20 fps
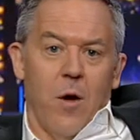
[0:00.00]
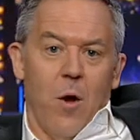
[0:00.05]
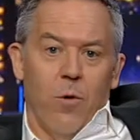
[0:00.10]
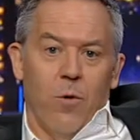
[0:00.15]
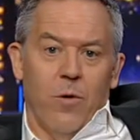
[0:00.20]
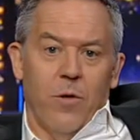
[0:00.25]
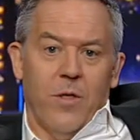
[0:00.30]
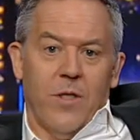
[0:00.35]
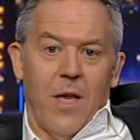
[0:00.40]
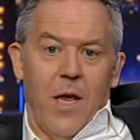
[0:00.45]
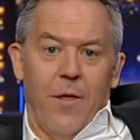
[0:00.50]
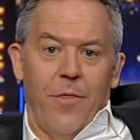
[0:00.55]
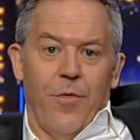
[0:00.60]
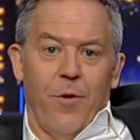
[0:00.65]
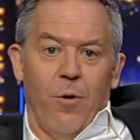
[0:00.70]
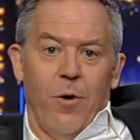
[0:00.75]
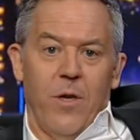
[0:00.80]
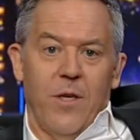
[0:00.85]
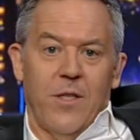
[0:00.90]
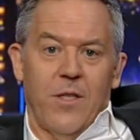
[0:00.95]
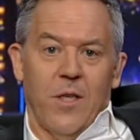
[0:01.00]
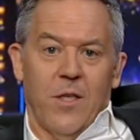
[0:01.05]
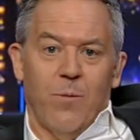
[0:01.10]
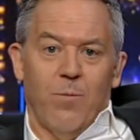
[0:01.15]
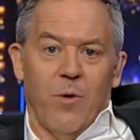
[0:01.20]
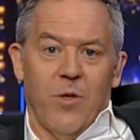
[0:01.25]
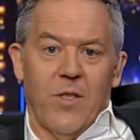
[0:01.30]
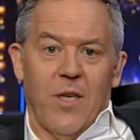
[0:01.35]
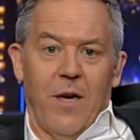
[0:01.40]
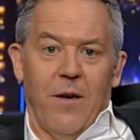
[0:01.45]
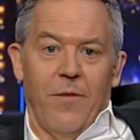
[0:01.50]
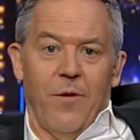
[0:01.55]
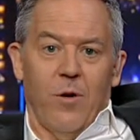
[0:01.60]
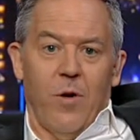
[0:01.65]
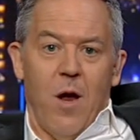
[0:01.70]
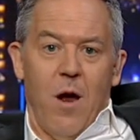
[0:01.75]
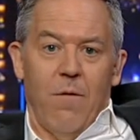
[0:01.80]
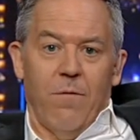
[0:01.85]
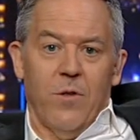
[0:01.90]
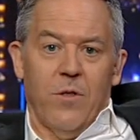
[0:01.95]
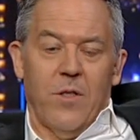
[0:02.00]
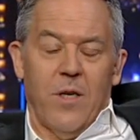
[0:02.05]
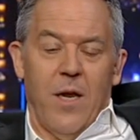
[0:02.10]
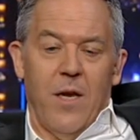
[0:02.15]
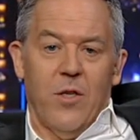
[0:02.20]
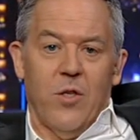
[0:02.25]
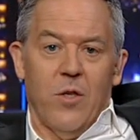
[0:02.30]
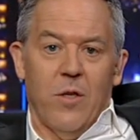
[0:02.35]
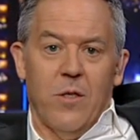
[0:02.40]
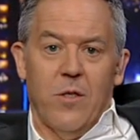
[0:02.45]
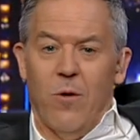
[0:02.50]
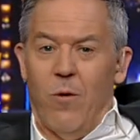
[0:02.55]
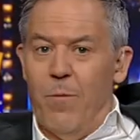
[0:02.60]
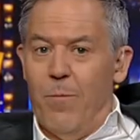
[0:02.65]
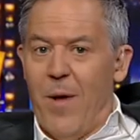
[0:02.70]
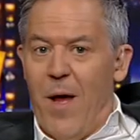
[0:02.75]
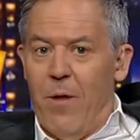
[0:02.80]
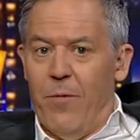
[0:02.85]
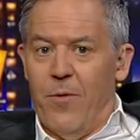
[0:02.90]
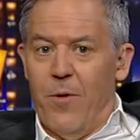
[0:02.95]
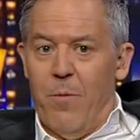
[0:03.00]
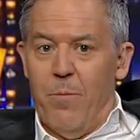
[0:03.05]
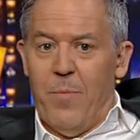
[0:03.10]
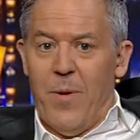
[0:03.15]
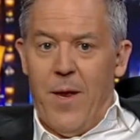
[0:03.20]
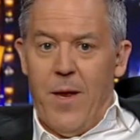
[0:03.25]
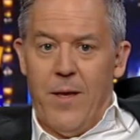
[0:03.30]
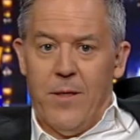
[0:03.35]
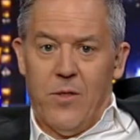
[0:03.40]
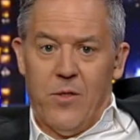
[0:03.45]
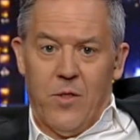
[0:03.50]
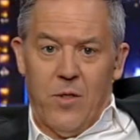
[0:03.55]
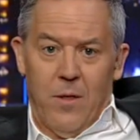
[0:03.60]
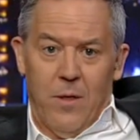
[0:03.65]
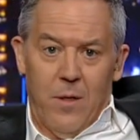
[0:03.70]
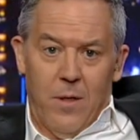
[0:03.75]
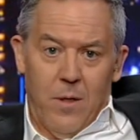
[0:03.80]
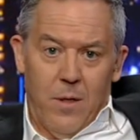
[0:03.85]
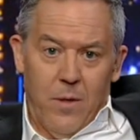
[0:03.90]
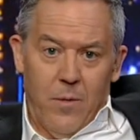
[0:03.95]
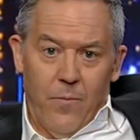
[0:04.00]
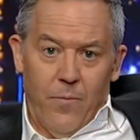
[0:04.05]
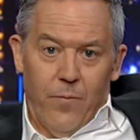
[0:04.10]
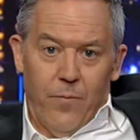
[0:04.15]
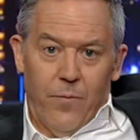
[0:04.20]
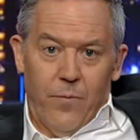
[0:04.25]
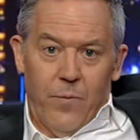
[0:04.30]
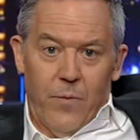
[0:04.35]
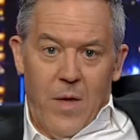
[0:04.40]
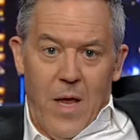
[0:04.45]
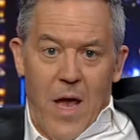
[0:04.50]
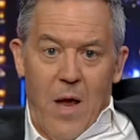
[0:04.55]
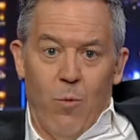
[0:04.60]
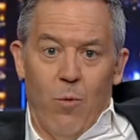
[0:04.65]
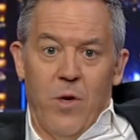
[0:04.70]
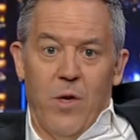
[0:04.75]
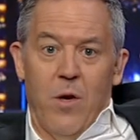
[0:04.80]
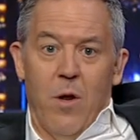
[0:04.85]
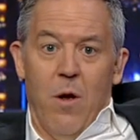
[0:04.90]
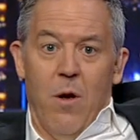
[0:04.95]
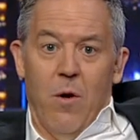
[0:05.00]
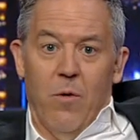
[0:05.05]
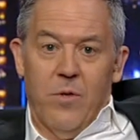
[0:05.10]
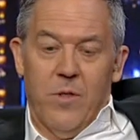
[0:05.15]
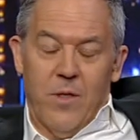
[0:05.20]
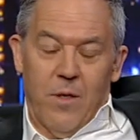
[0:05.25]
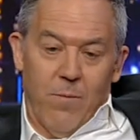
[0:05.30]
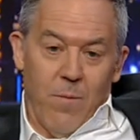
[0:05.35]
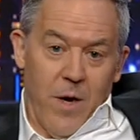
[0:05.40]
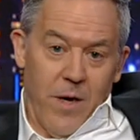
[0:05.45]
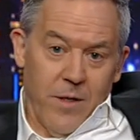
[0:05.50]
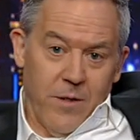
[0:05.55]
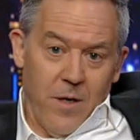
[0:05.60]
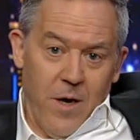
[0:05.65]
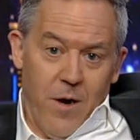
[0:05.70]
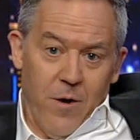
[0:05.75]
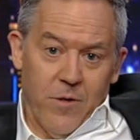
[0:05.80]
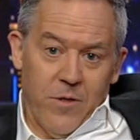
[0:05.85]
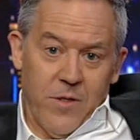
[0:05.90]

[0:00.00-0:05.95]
owners say 36% of their conversations are about their pets. Yeah, we know, said my entire